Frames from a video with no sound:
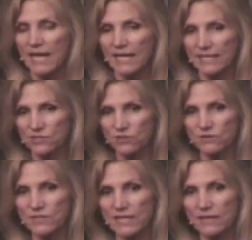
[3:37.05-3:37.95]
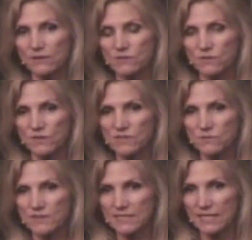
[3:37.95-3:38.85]
And it turned out, so this
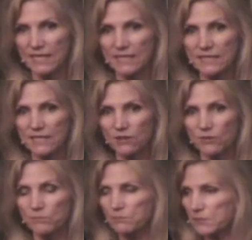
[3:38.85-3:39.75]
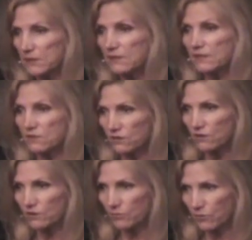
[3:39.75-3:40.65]
was a 10-year,
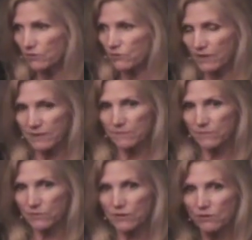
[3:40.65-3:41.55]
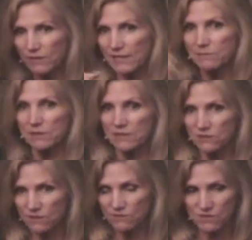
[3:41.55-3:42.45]
billion-dollar program, $380 million
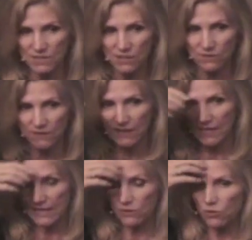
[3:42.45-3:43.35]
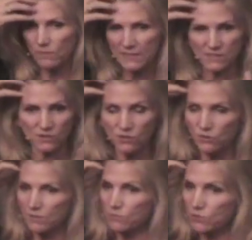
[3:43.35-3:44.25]
a year that they had. Homeland
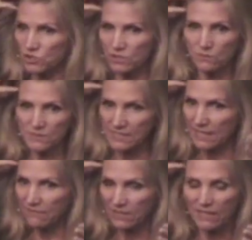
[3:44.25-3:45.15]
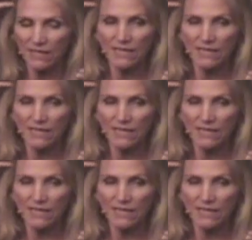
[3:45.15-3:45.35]
Security, Bush, it was heavy.